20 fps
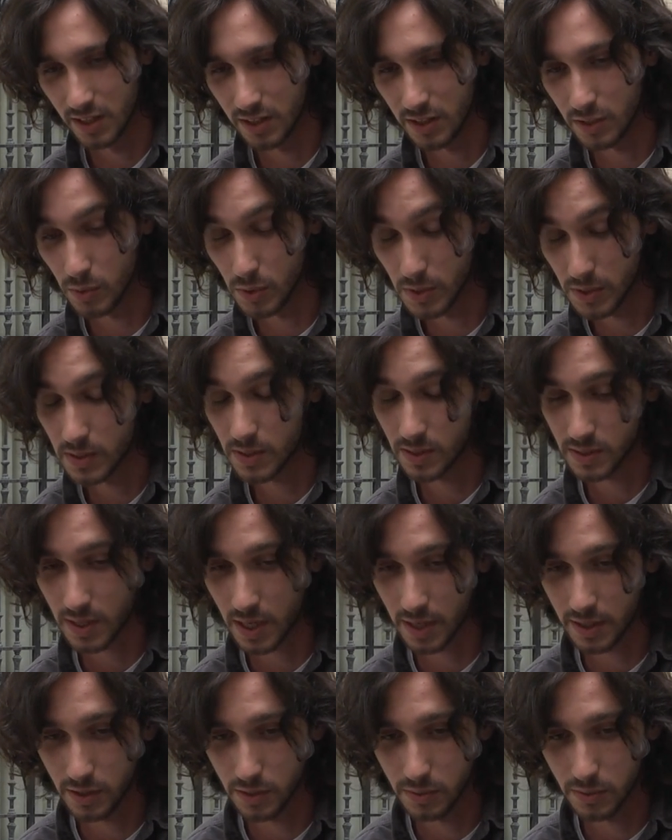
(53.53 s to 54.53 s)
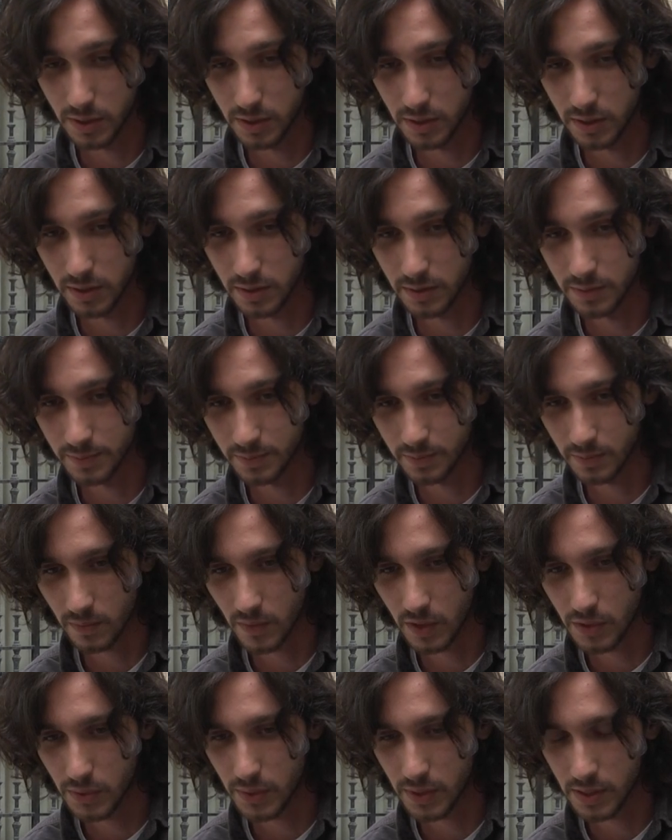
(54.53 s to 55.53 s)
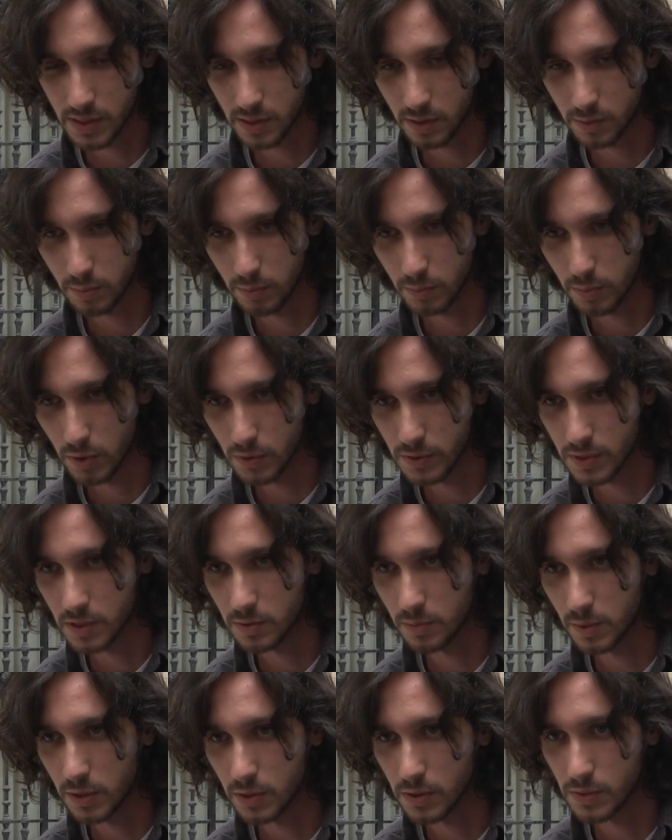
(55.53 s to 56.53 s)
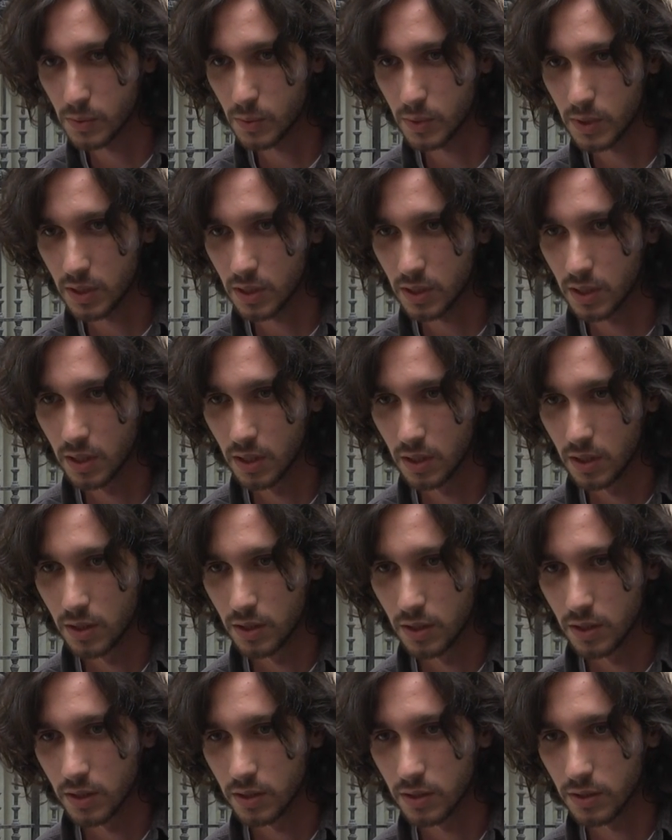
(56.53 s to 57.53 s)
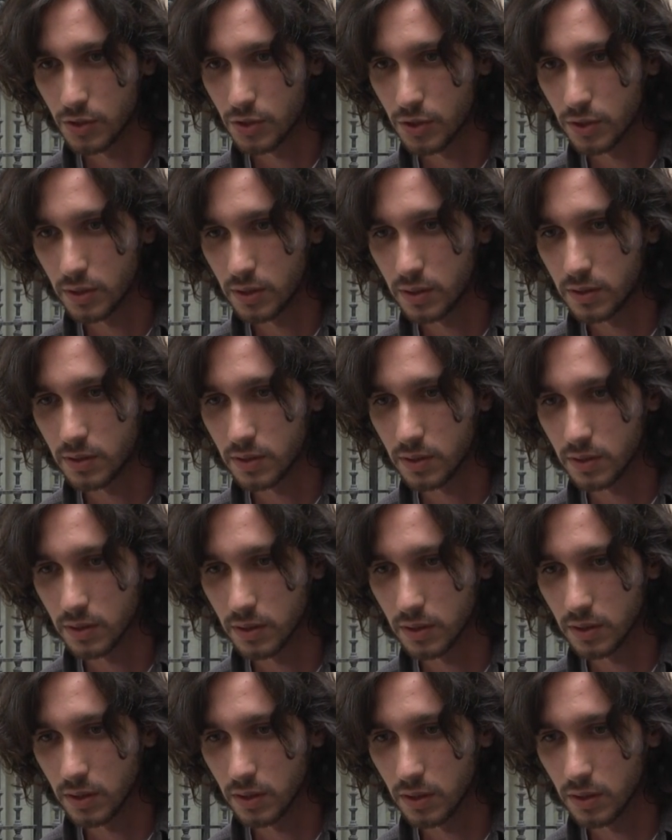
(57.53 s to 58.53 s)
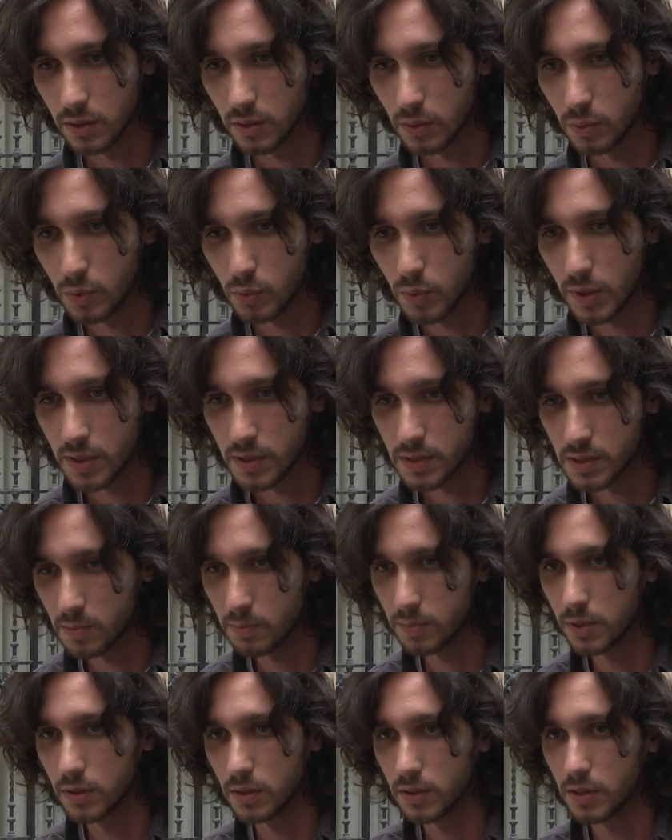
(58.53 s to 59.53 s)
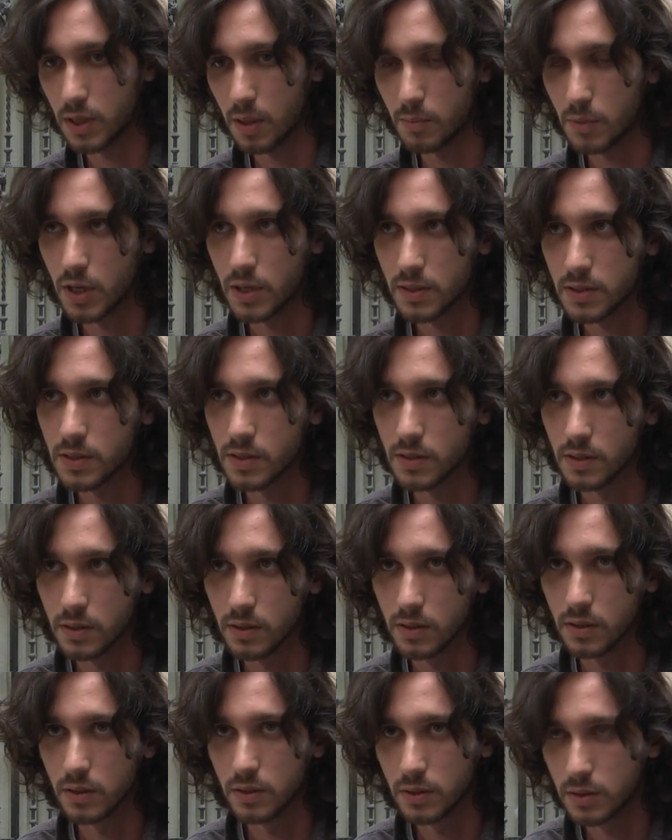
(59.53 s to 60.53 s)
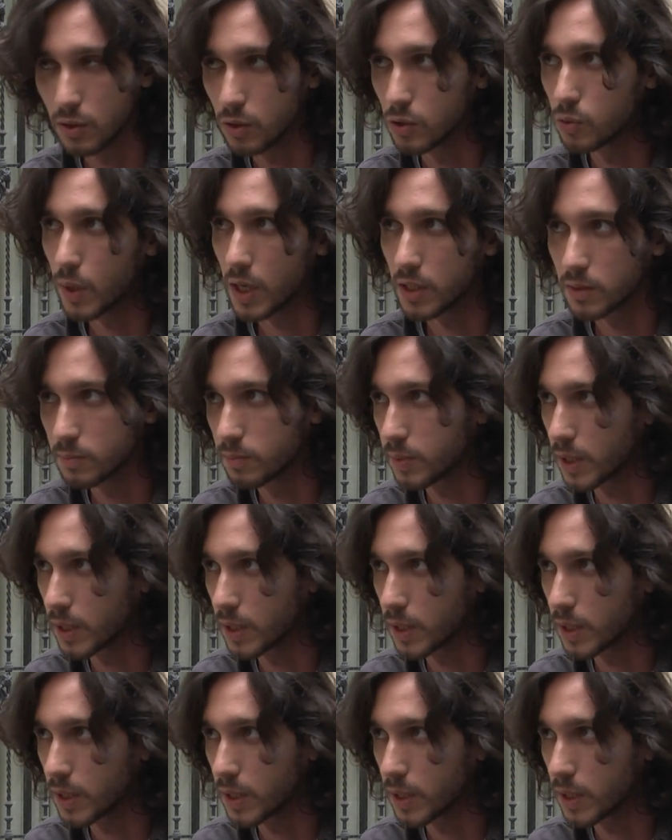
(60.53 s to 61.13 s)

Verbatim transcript: It was kind of a interesting process because we shot it with very simple cameras. the old one,